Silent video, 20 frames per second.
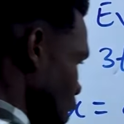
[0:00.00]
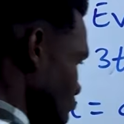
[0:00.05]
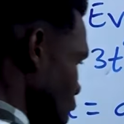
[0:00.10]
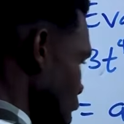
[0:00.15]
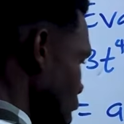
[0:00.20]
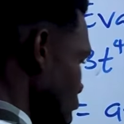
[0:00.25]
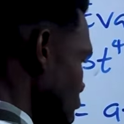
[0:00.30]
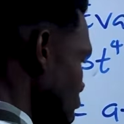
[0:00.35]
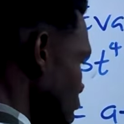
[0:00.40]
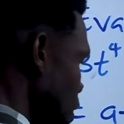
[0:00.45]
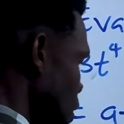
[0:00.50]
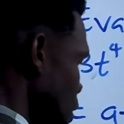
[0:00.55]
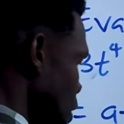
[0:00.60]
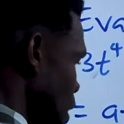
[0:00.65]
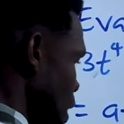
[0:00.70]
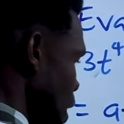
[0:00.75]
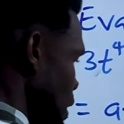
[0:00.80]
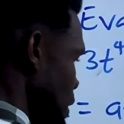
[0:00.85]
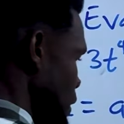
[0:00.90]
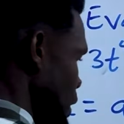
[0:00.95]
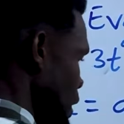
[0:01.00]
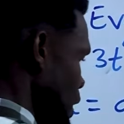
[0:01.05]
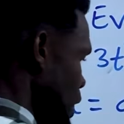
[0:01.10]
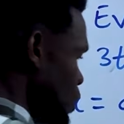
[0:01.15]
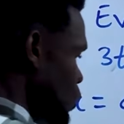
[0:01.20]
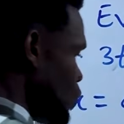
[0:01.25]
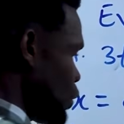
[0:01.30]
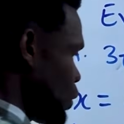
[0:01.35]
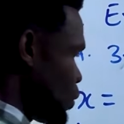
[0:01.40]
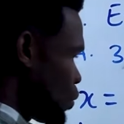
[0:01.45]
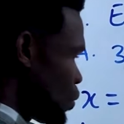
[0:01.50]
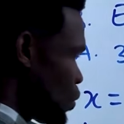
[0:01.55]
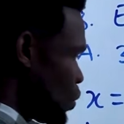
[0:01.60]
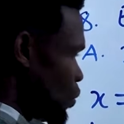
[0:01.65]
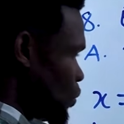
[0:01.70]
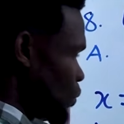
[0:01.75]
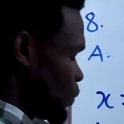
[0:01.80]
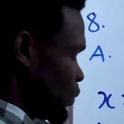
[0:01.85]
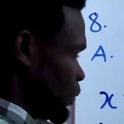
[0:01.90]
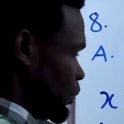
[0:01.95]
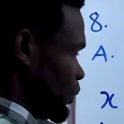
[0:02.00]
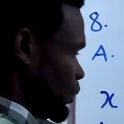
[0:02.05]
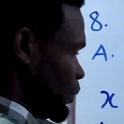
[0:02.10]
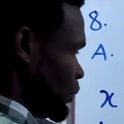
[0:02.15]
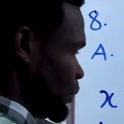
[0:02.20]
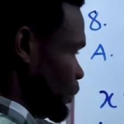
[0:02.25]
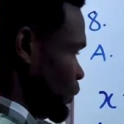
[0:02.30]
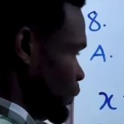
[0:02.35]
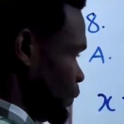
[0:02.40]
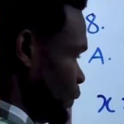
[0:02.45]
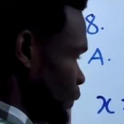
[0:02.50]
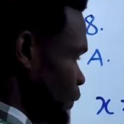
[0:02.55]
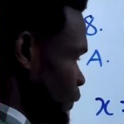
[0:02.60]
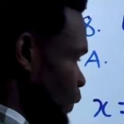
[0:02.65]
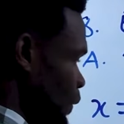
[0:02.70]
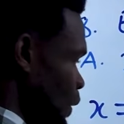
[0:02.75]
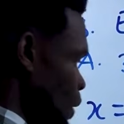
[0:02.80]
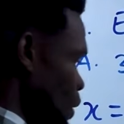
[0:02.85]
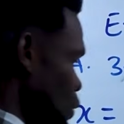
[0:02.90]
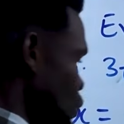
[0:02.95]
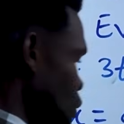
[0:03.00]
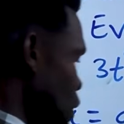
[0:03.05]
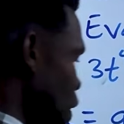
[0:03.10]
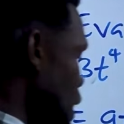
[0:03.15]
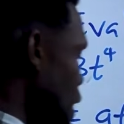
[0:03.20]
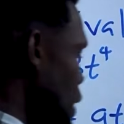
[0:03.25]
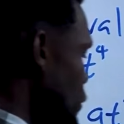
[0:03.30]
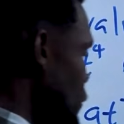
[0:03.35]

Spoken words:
a and a will go. So I